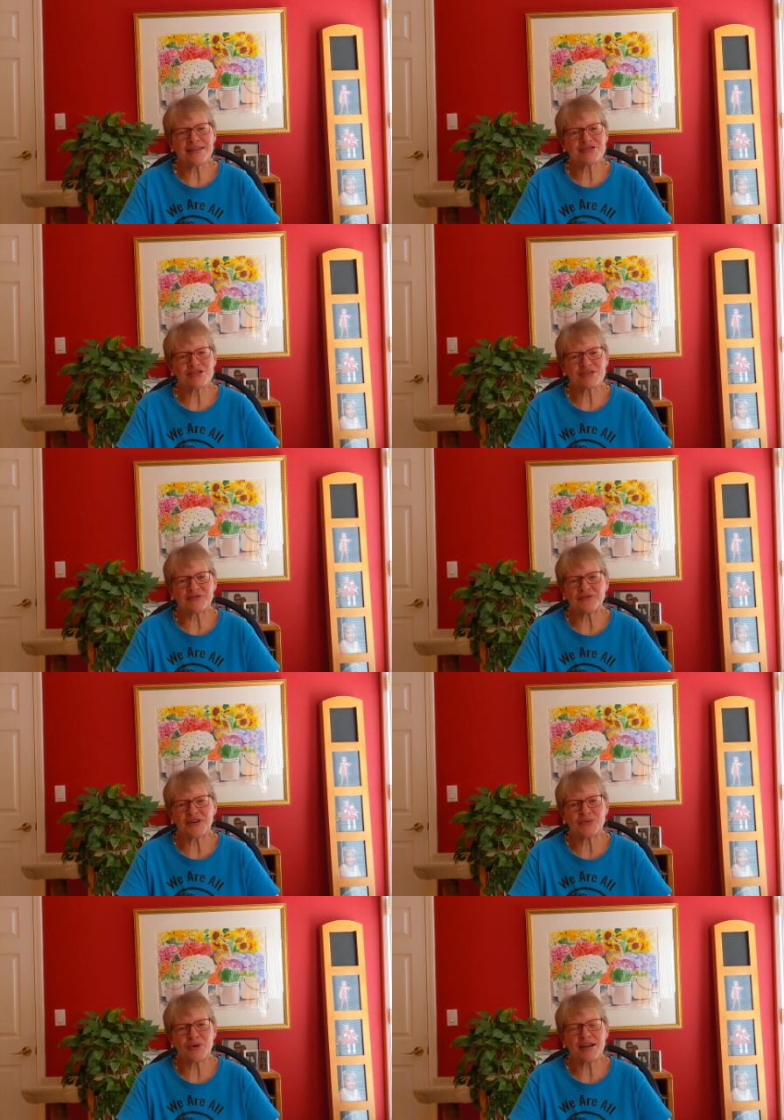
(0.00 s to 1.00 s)
It's just a
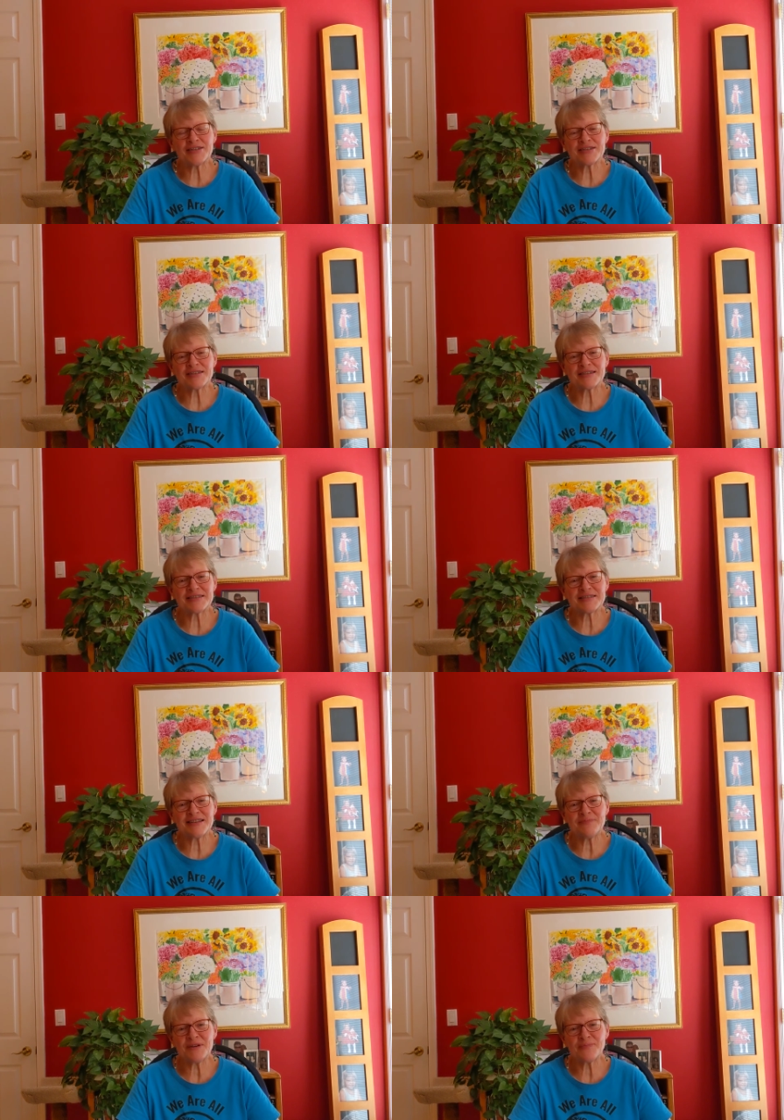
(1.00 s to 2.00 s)
fun way to get to
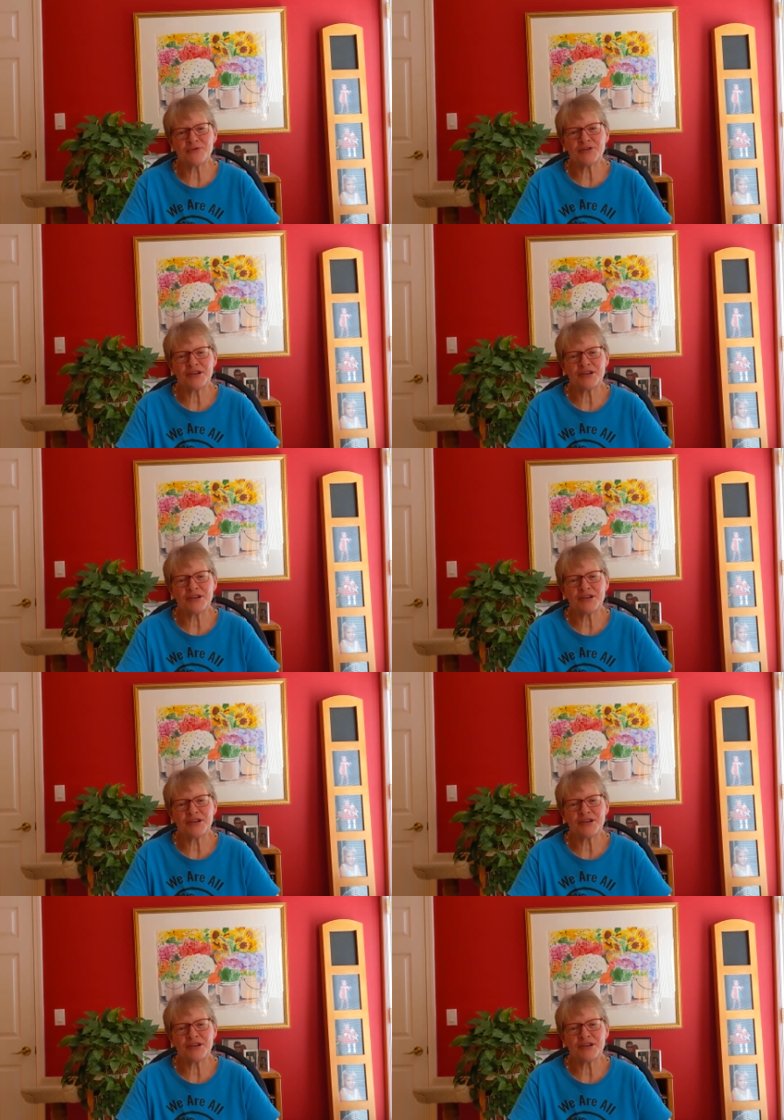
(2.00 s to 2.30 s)
see people,